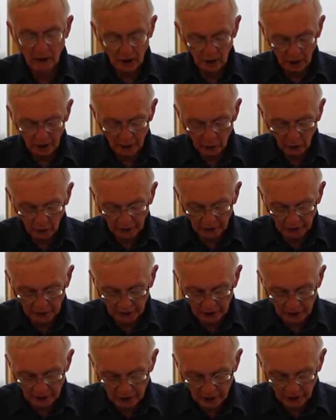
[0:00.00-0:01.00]

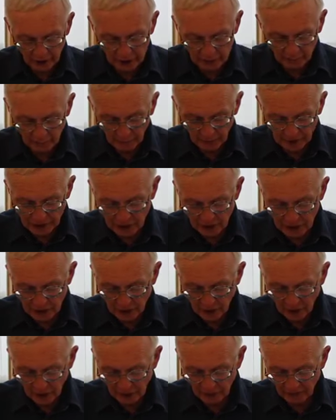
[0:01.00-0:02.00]
Accordingly, experience does
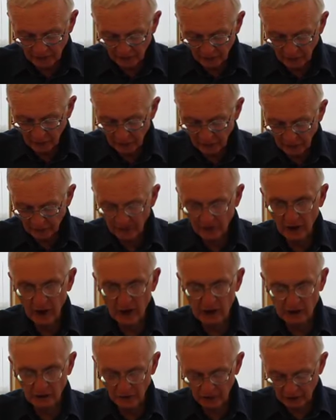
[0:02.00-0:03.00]
not confirm the
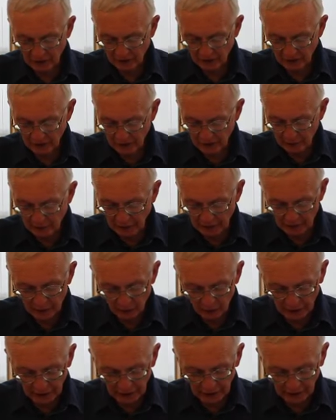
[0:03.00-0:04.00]
philosophy of
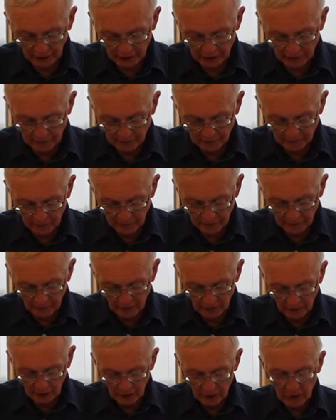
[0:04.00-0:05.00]
Immanuel Kant.
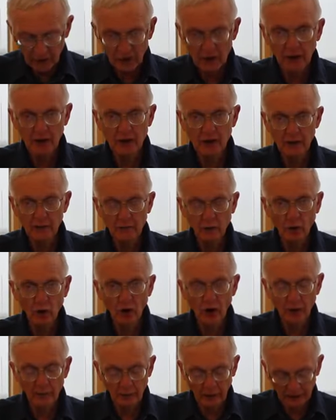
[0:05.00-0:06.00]
You can learn
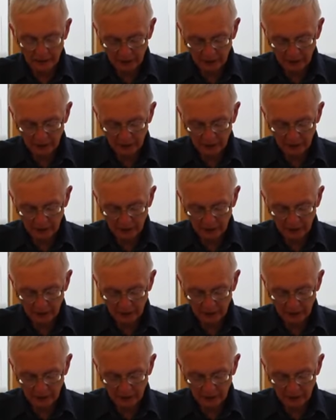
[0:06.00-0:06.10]
more about